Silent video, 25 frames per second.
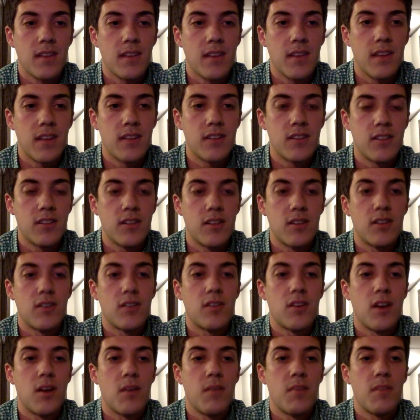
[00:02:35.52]
is to
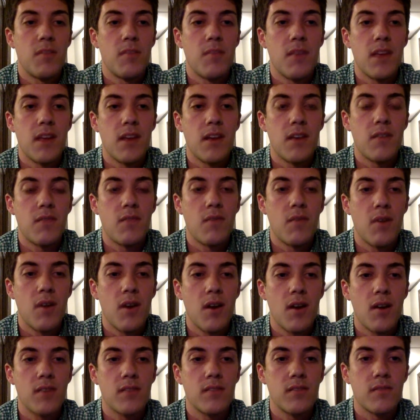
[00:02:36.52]
determine the meaning of
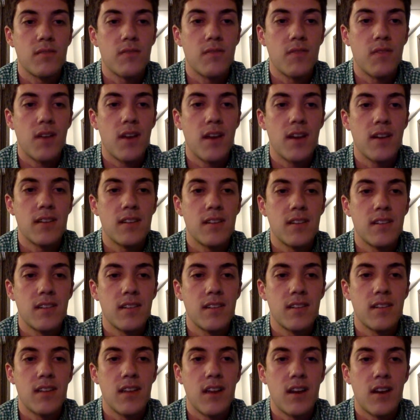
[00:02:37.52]
words and phrases as
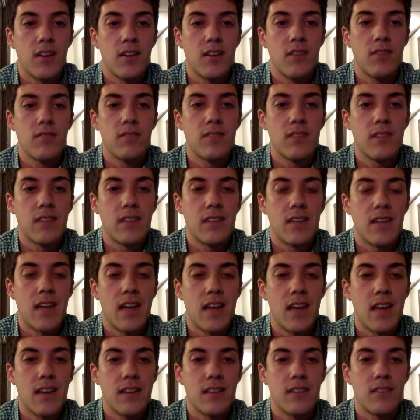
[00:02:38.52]
they are used in a
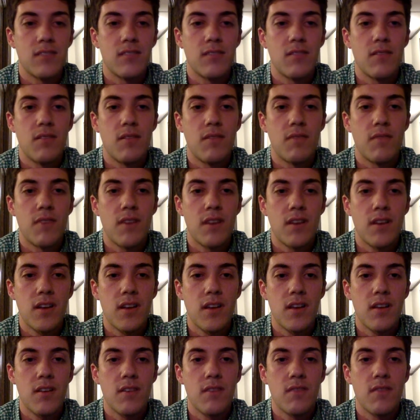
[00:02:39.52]
text, including
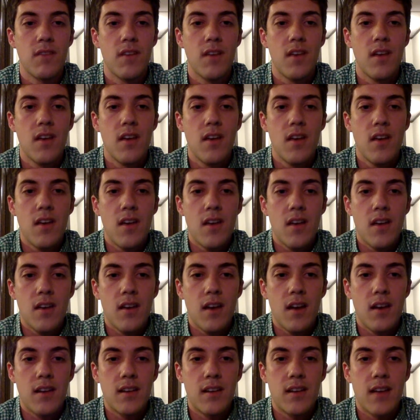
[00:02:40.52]
figurative,
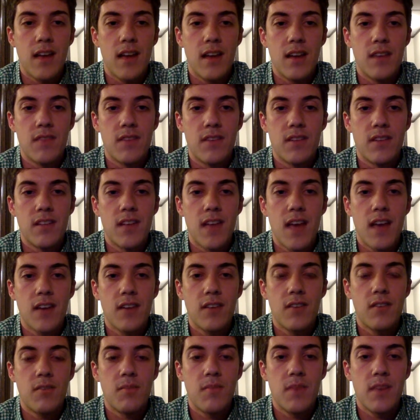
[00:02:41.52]
connotative, and
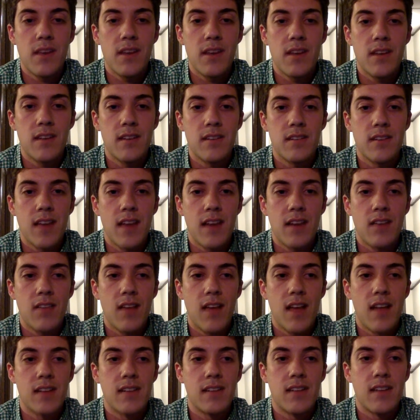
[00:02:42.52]
technical meanings.
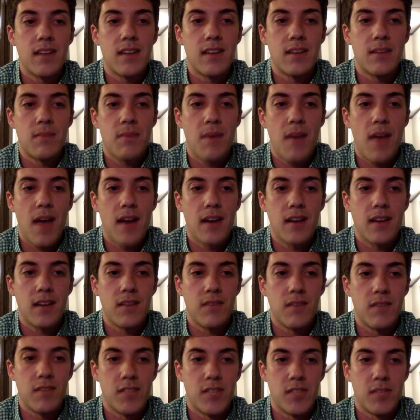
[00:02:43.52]
Analyze the impact of
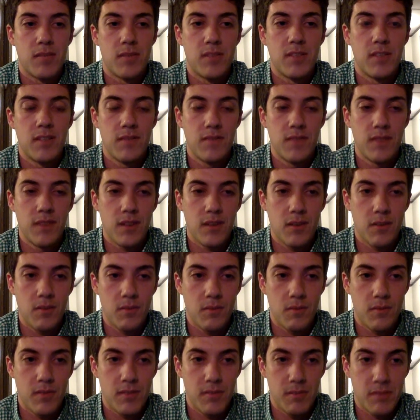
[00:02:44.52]
a specific
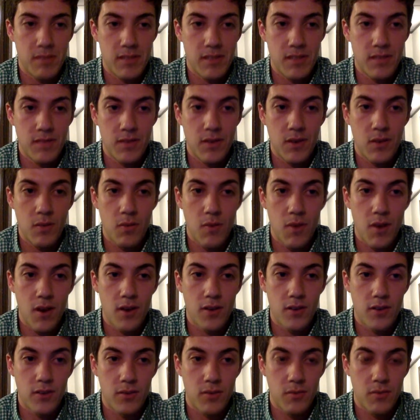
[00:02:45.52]
word
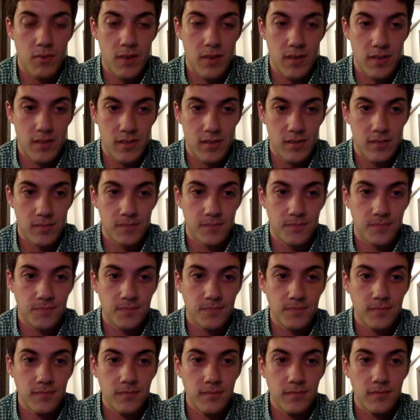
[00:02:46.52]
choice
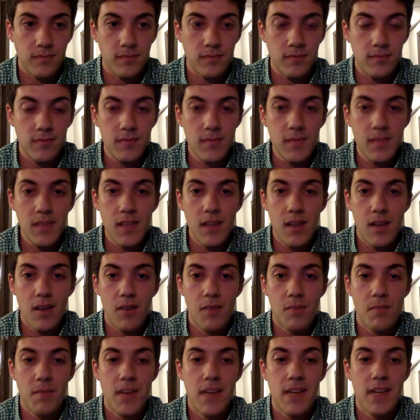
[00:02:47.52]

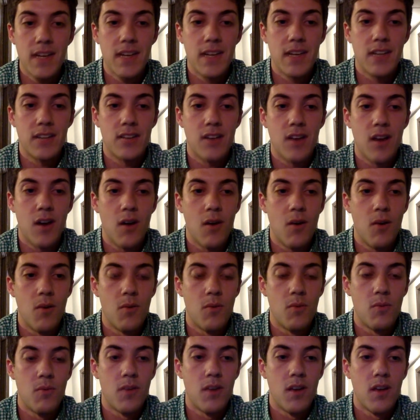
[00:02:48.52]
on meaning and
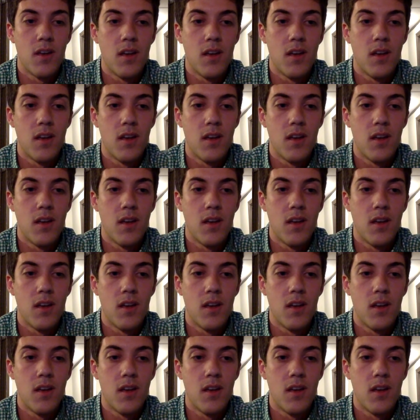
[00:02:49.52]
tone.